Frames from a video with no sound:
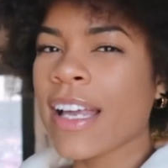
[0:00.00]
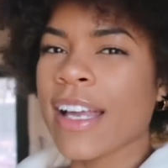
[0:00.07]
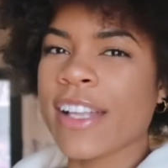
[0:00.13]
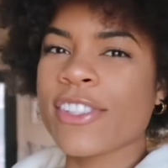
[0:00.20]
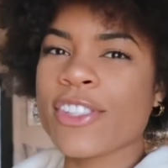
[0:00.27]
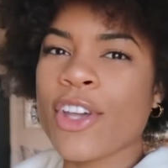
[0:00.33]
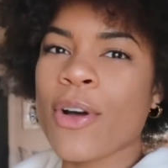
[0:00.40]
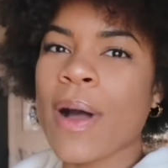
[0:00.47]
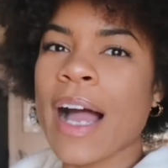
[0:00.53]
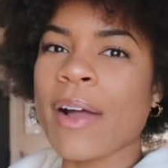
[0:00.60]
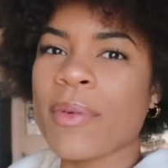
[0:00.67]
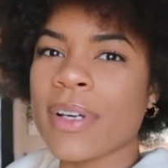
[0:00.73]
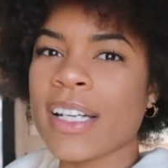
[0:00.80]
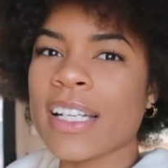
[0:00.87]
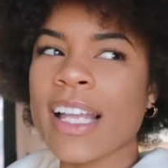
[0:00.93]
And so I
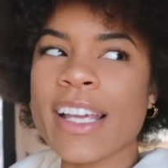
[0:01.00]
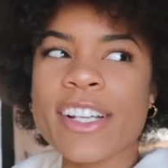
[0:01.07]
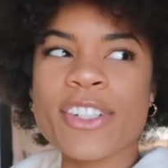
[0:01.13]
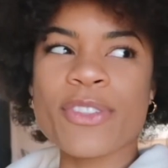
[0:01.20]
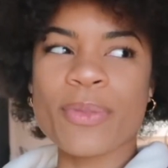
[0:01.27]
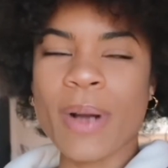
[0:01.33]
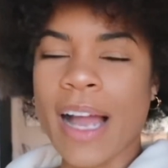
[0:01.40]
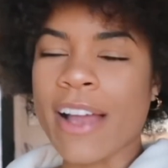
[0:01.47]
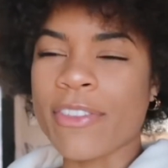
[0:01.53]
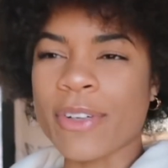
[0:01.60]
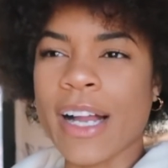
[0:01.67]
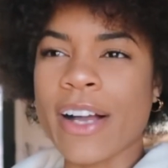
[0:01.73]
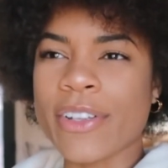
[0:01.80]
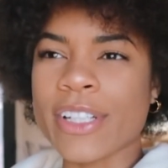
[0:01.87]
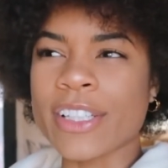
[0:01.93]
want to like drive
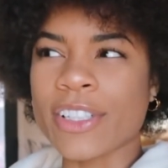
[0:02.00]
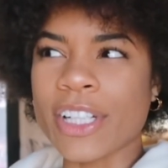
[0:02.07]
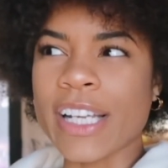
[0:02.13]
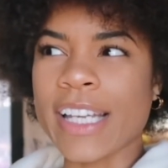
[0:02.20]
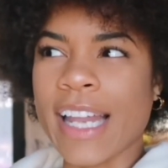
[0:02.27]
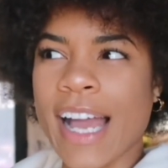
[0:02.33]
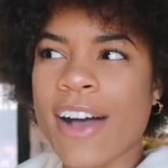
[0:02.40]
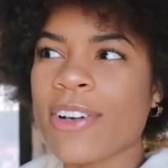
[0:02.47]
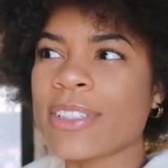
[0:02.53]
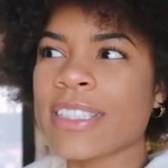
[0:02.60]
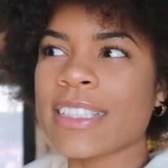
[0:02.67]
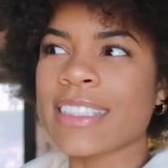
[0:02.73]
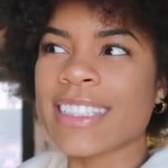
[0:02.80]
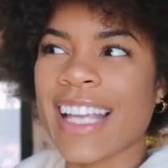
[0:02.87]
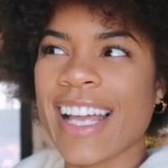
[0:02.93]
around and look at
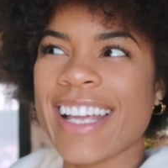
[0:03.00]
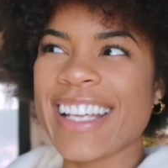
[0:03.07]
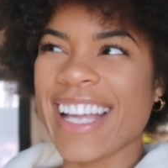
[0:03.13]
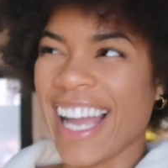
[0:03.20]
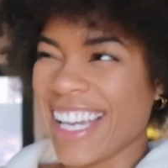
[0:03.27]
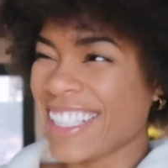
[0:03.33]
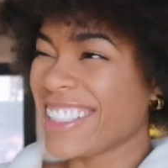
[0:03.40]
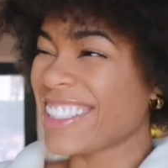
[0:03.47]
houses. Like I,